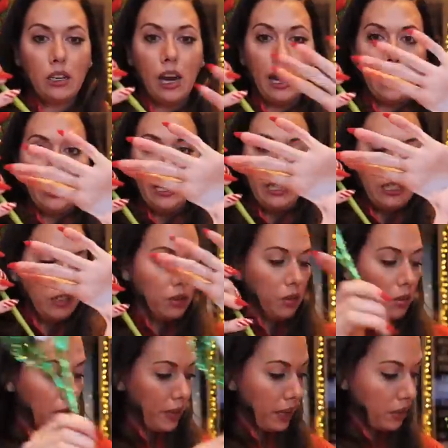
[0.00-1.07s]
tiny
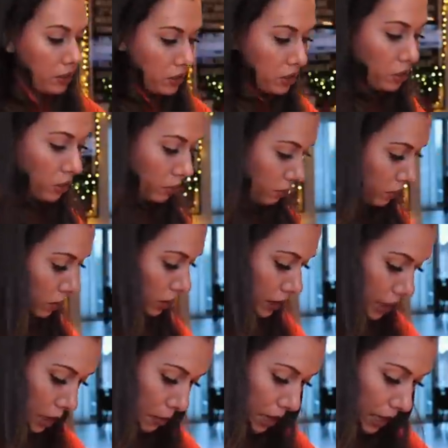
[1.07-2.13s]
little things. They're,
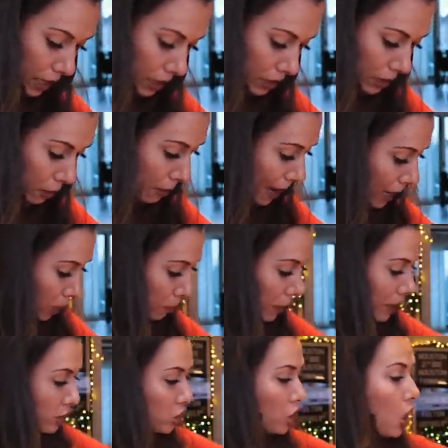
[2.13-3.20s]
they make a, they pack a
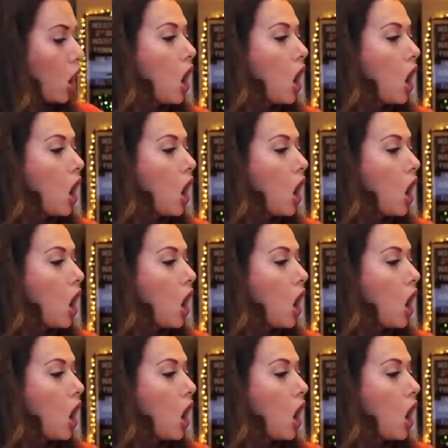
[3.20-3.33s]
punch.